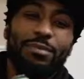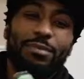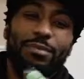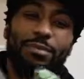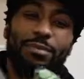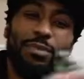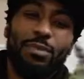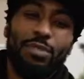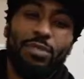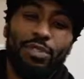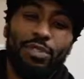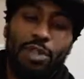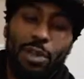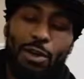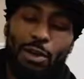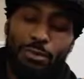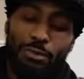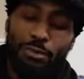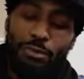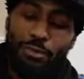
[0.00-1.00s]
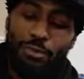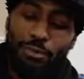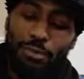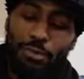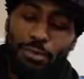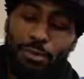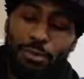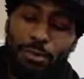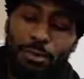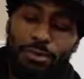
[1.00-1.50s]
So,
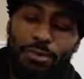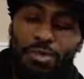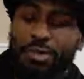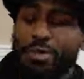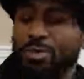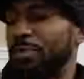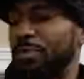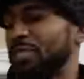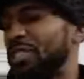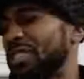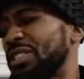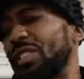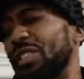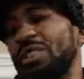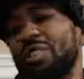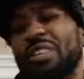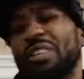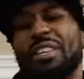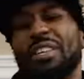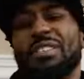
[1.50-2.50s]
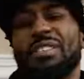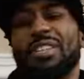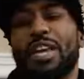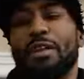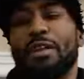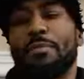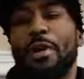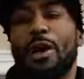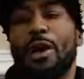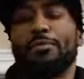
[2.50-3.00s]
excuse me, just a little insight
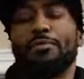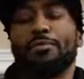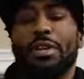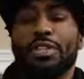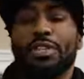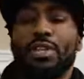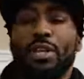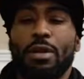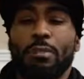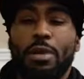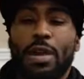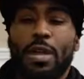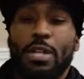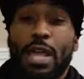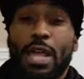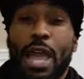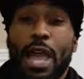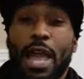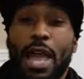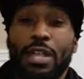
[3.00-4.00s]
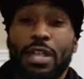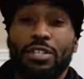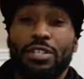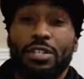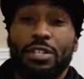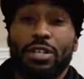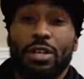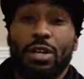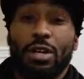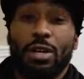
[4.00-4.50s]
about Run to the Money. I actually,
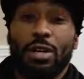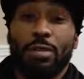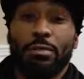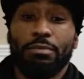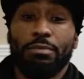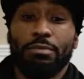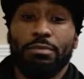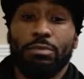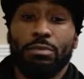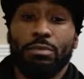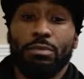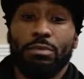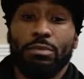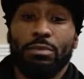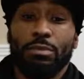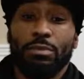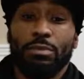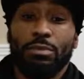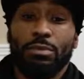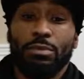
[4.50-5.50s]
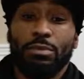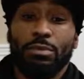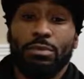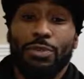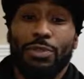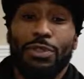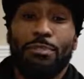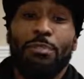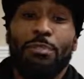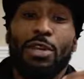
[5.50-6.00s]
with the
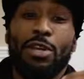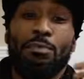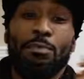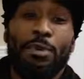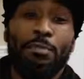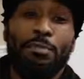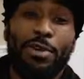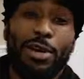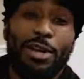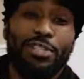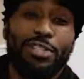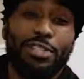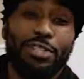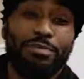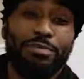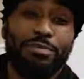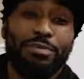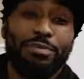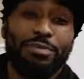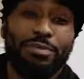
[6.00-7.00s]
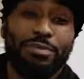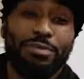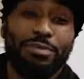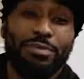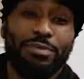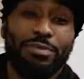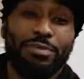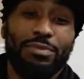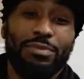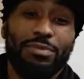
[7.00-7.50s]
minimum budget,
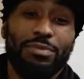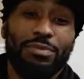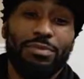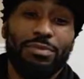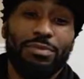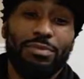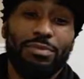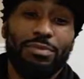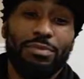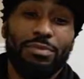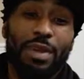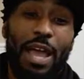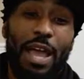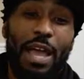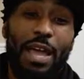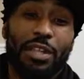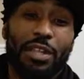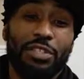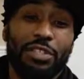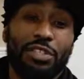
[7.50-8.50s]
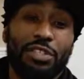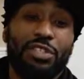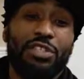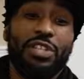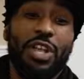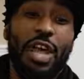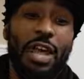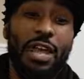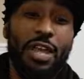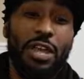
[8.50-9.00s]
I actually
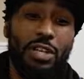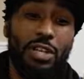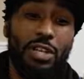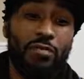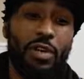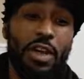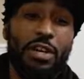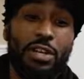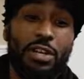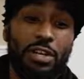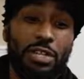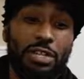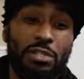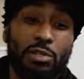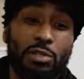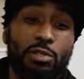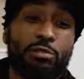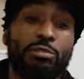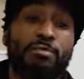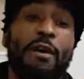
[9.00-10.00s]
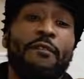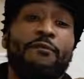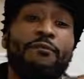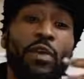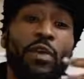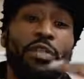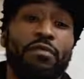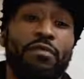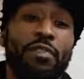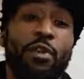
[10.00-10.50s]
shot and directed this. This was my
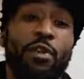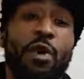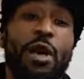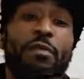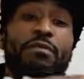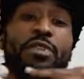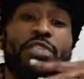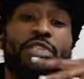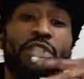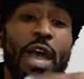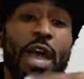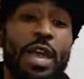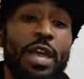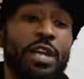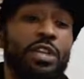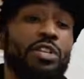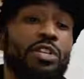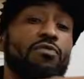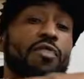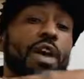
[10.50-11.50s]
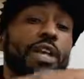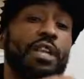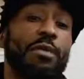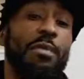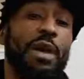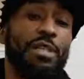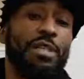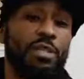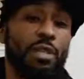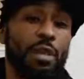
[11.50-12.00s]
first video I ever shot and directed
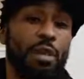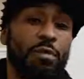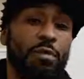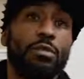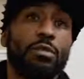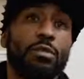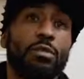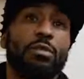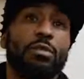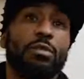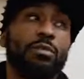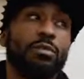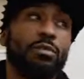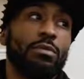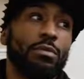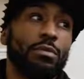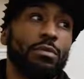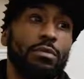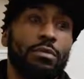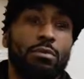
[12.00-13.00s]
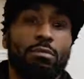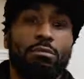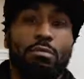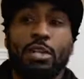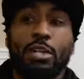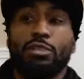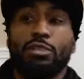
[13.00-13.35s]
myself. My truth.